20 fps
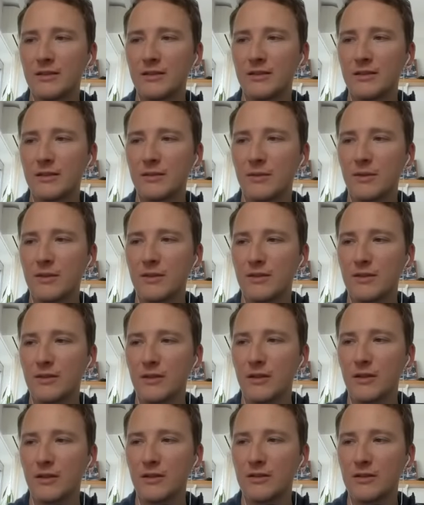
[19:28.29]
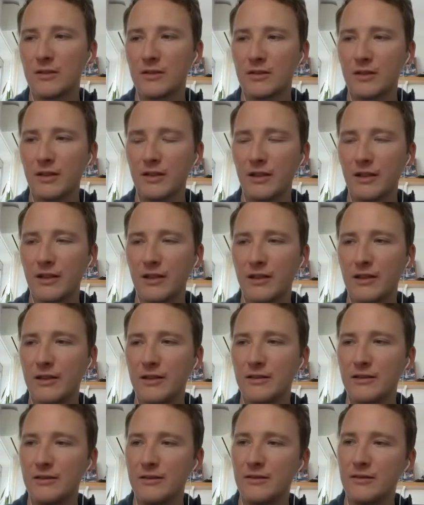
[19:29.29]
It's been so long since I
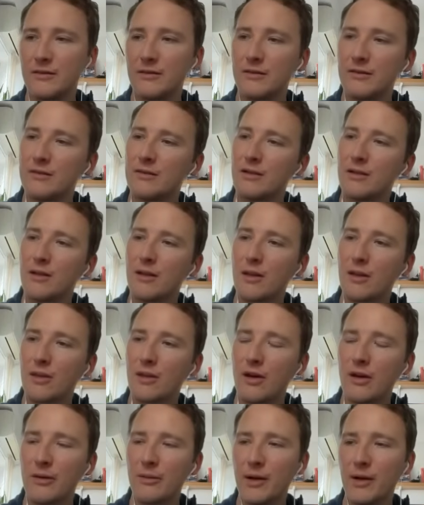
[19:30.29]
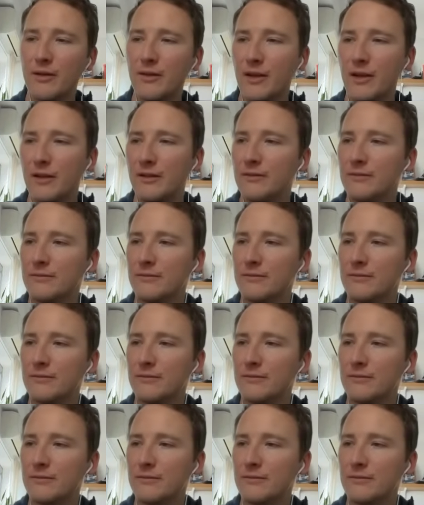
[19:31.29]
thought about that.